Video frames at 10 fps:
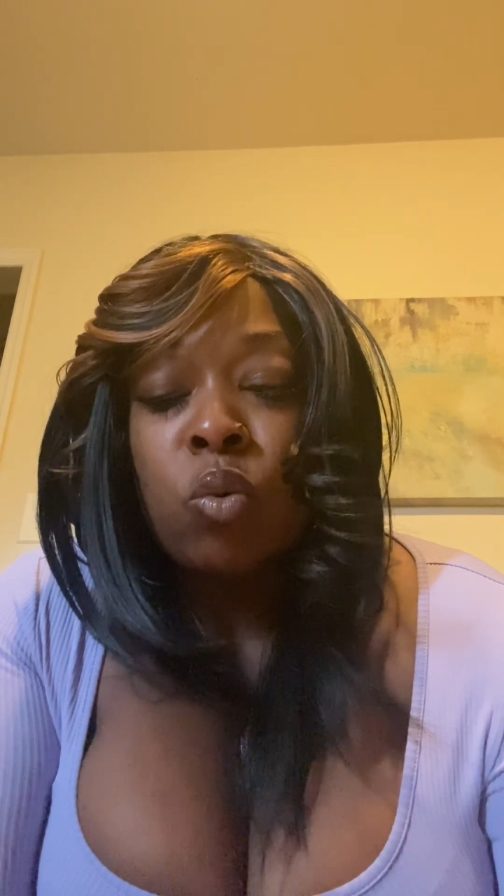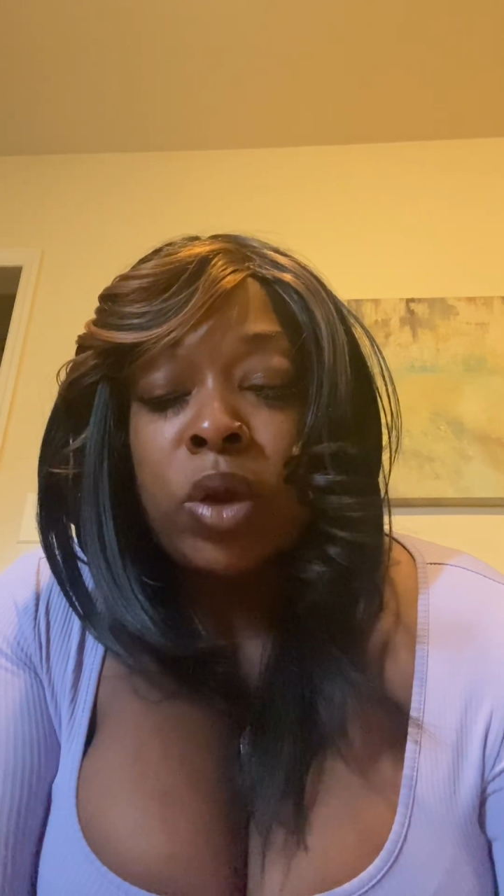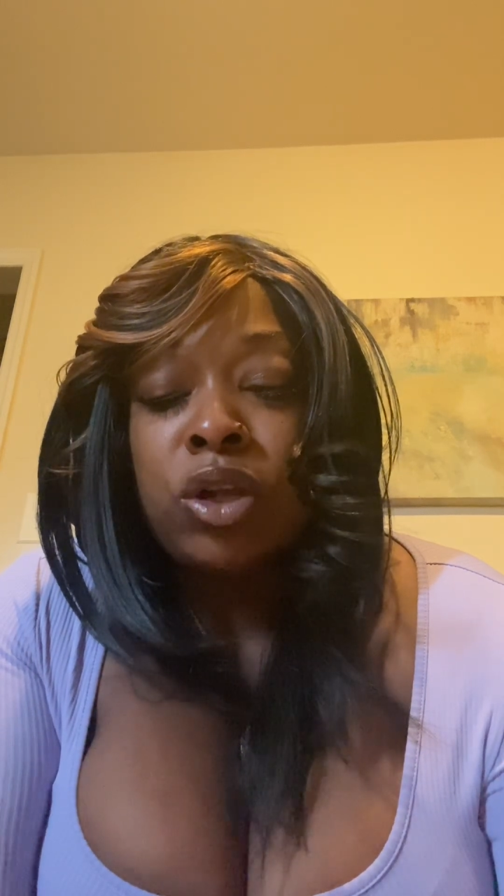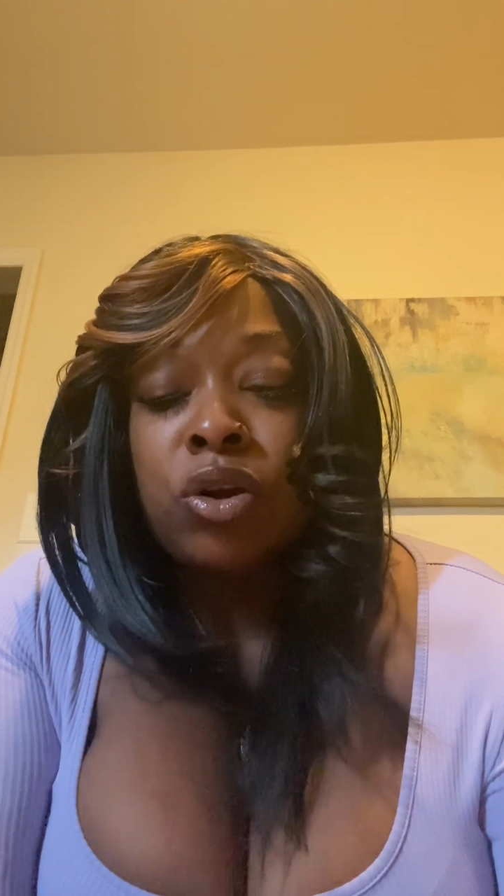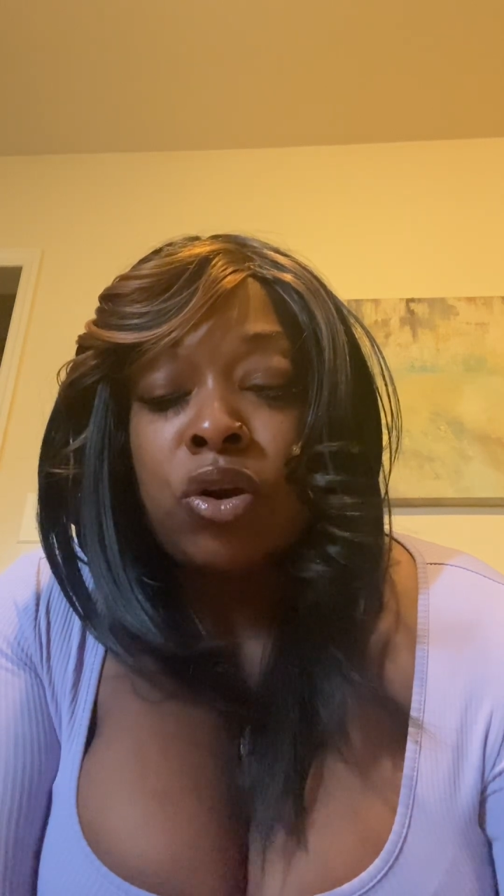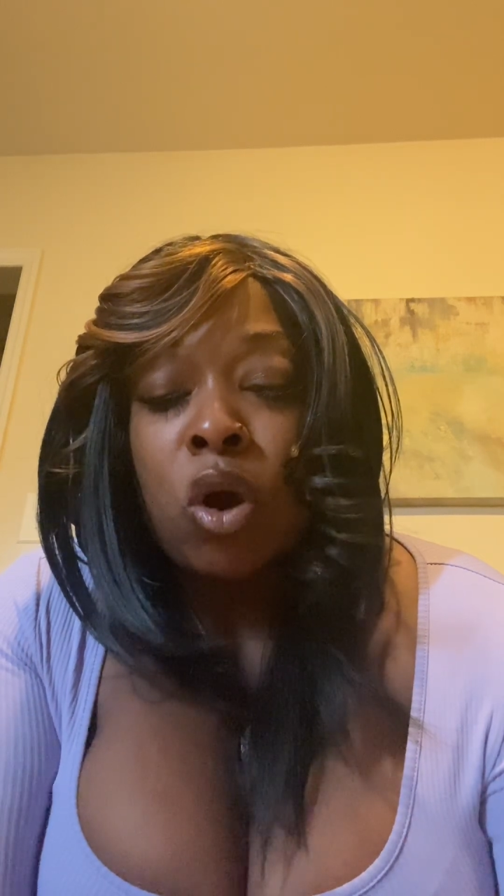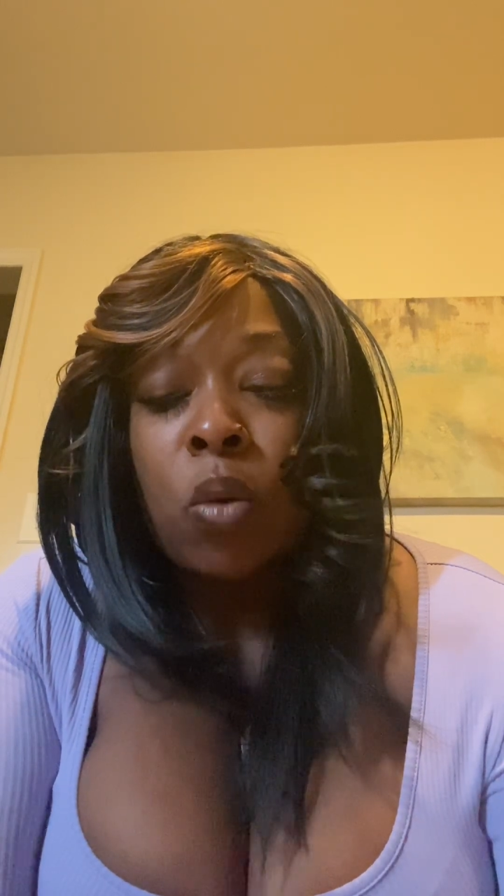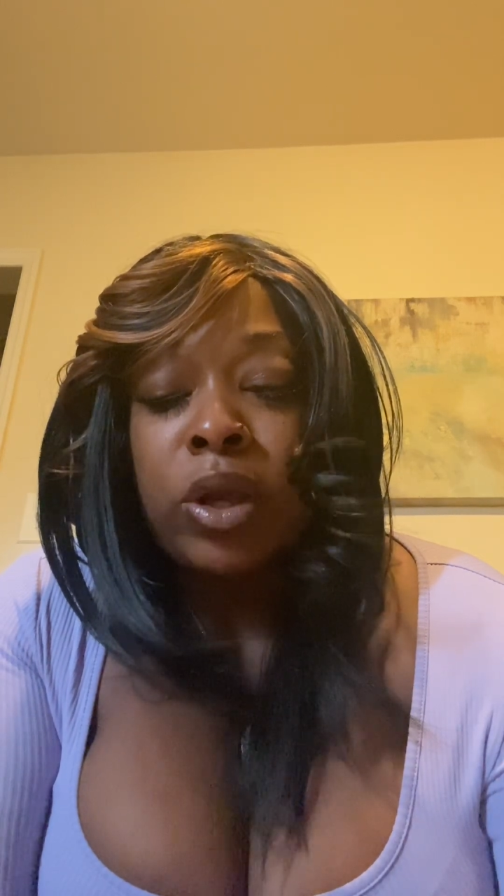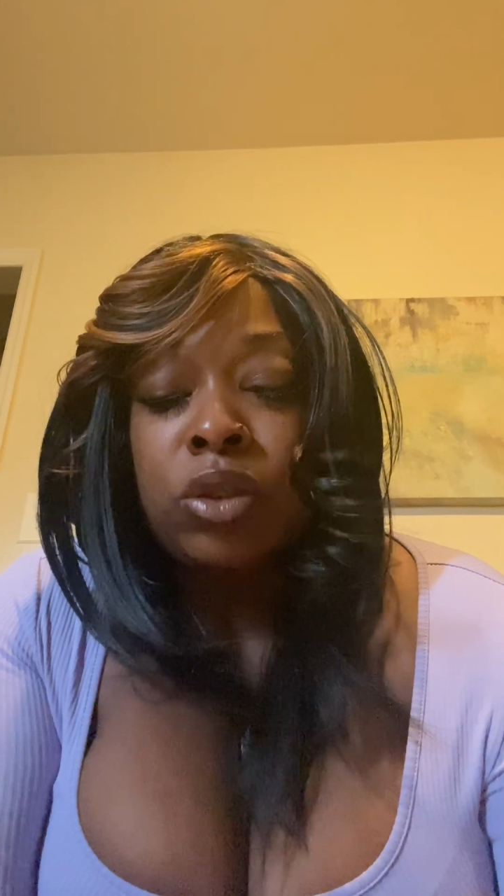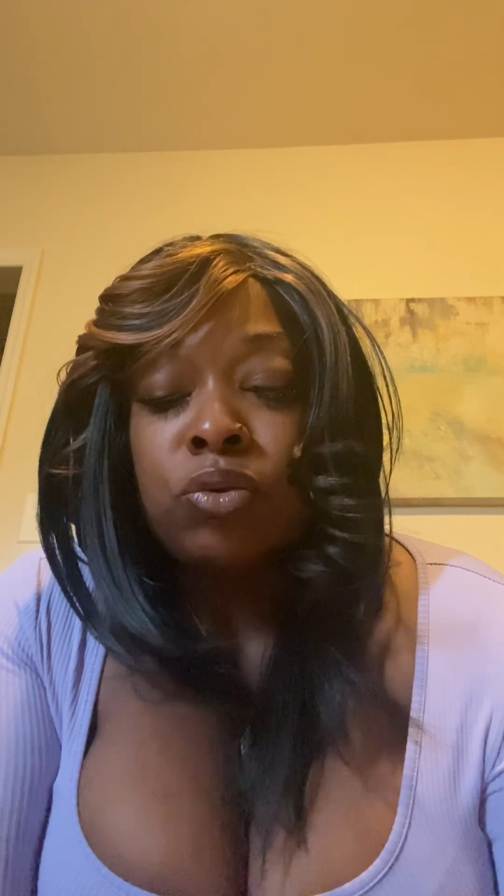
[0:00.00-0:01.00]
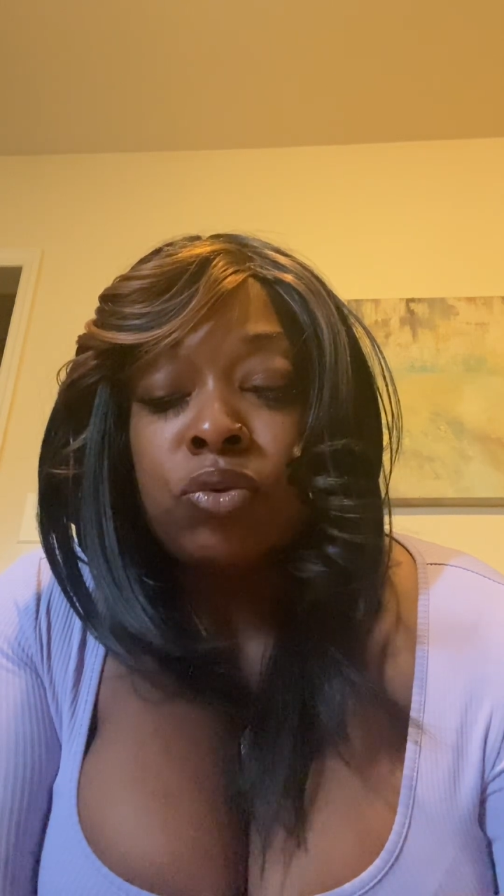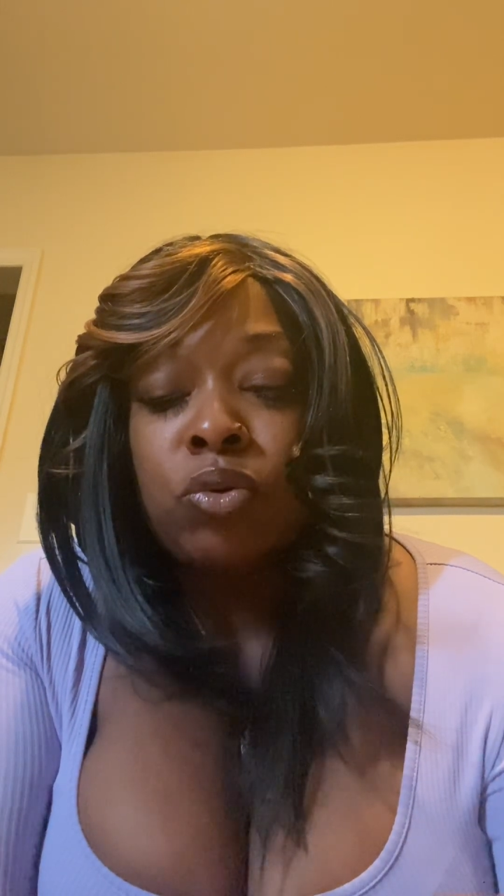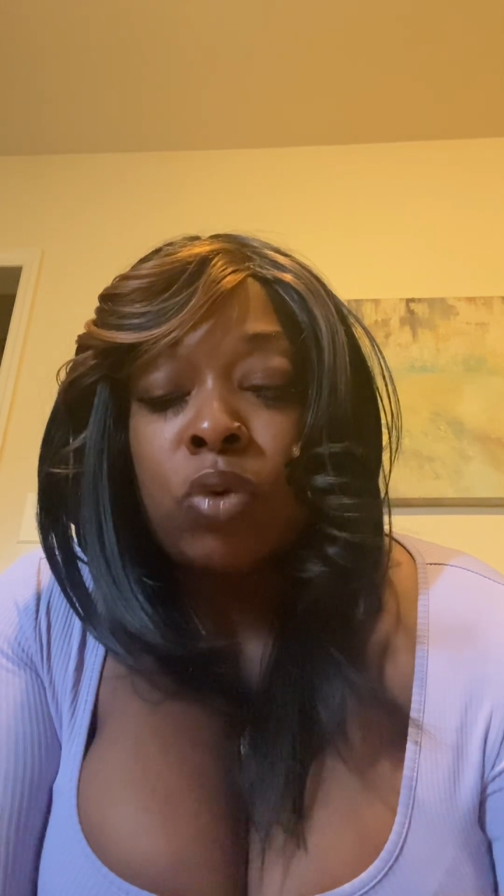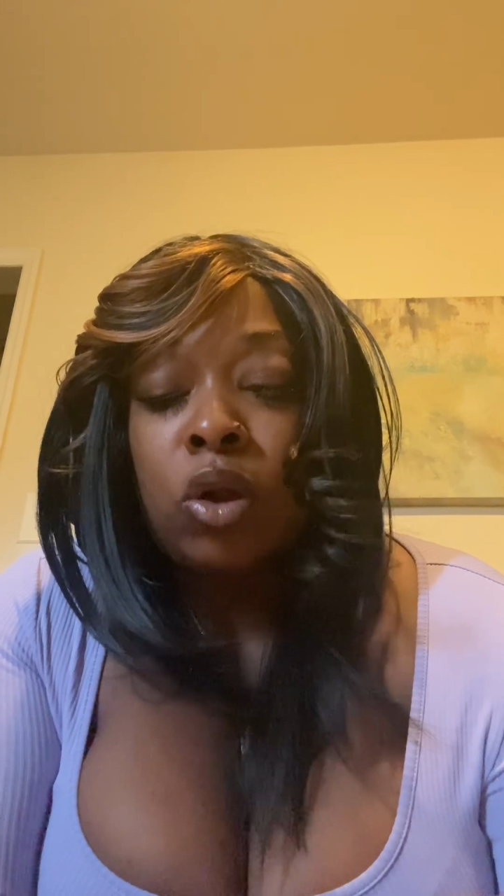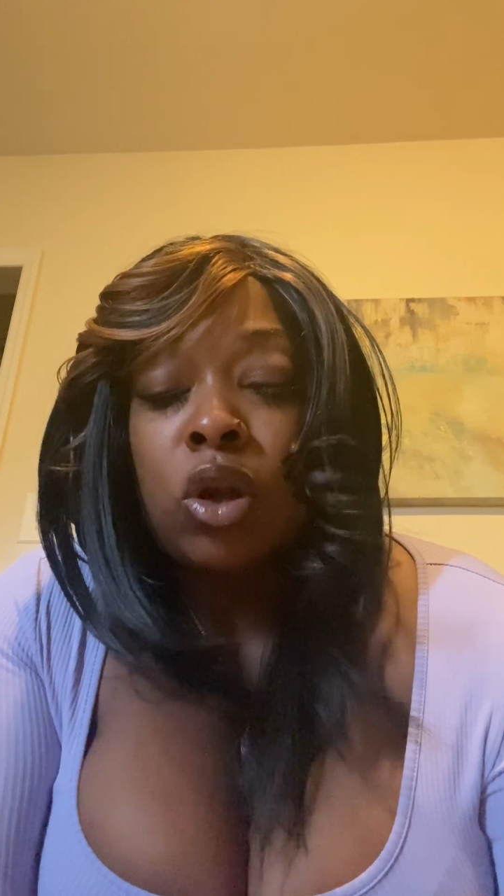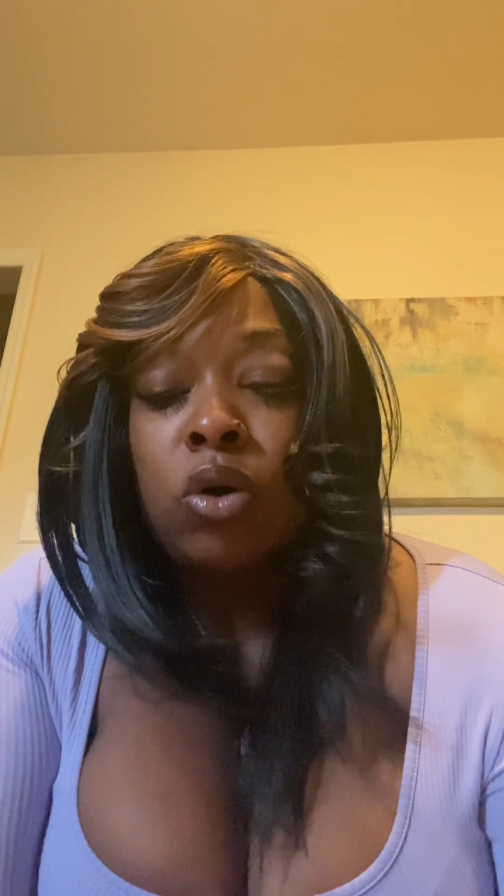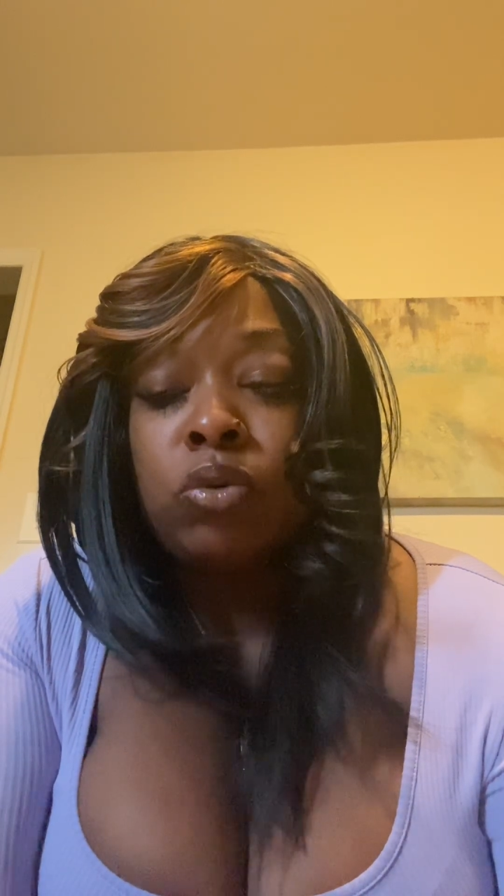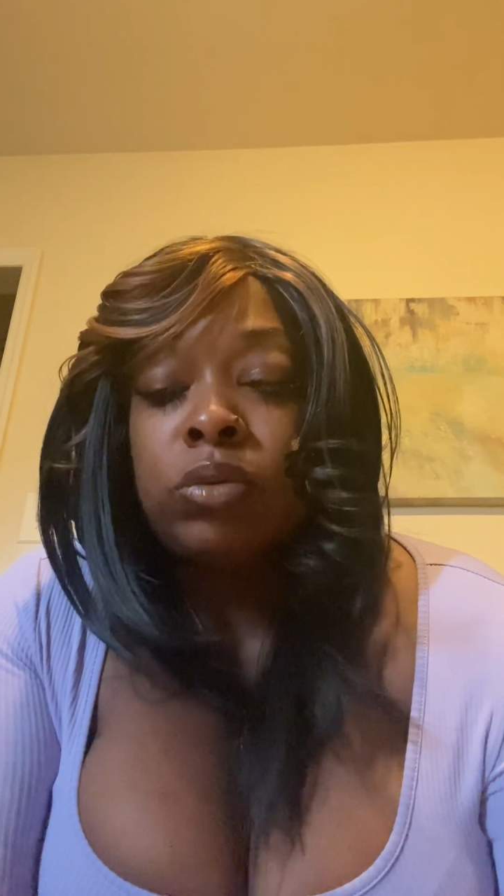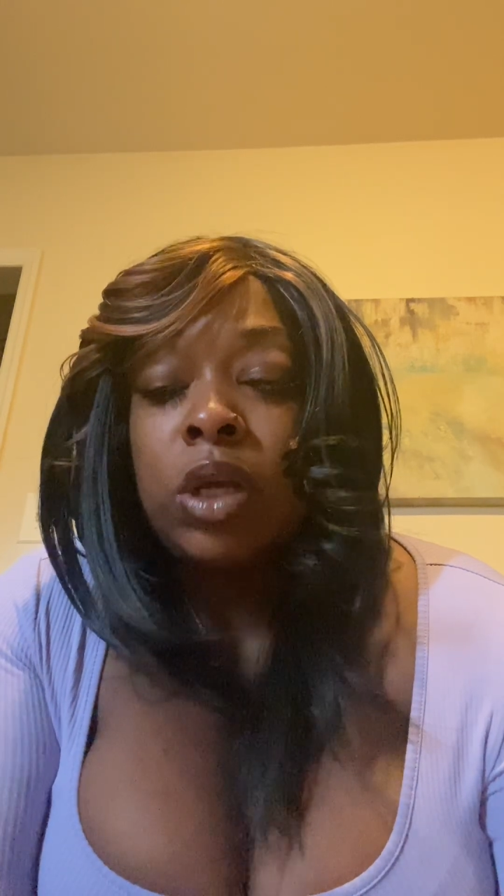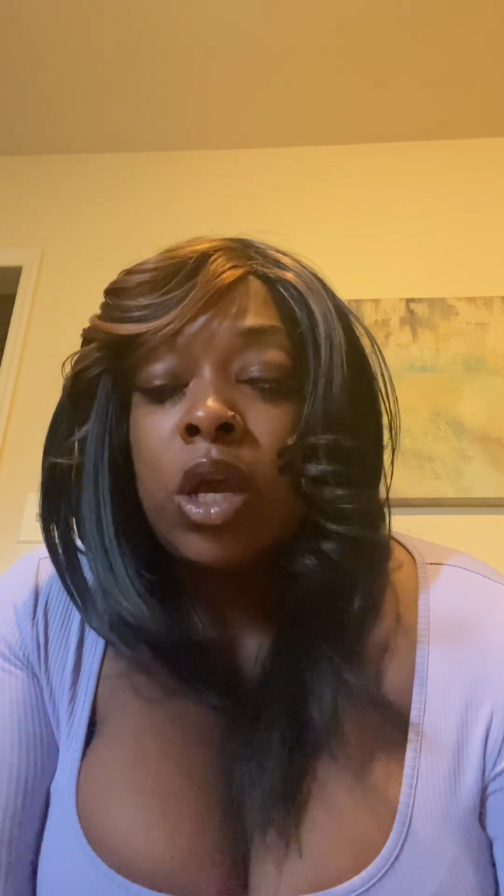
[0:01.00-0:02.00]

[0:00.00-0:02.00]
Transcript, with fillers: when you're going through alone.